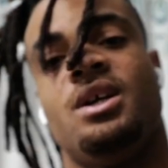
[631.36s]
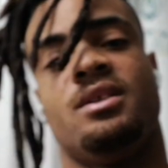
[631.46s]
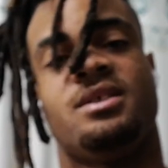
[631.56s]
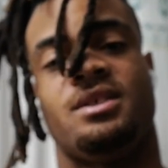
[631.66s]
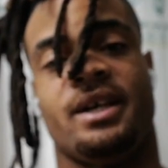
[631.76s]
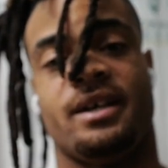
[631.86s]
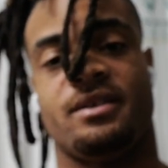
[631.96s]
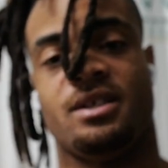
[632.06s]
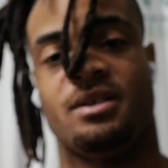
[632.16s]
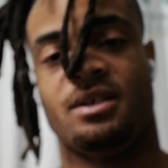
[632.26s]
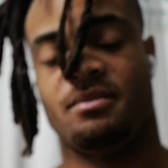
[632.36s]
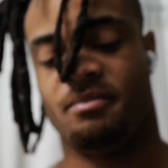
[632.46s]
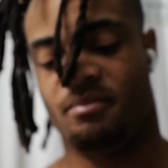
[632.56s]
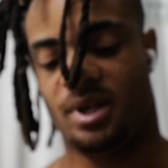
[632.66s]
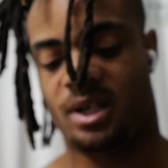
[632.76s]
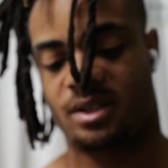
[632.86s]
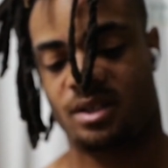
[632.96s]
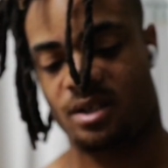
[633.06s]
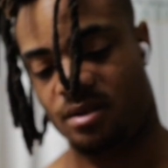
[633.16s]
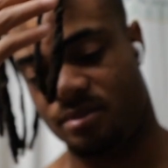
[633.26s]
how this Anthony box
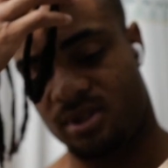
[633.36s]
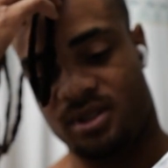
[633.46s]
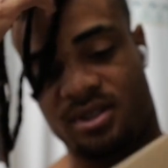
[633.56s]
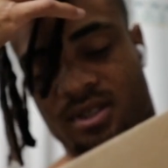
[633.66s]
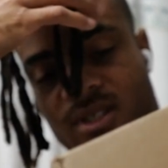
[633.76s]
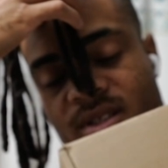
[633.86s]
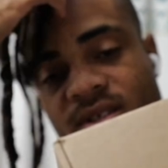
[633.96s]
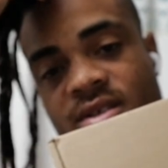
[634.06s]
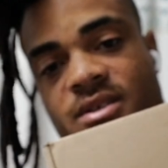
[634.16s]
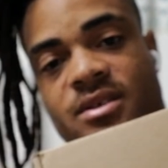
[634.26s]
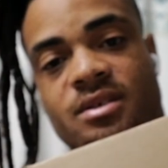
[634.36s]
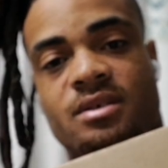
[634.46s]
comes is like this.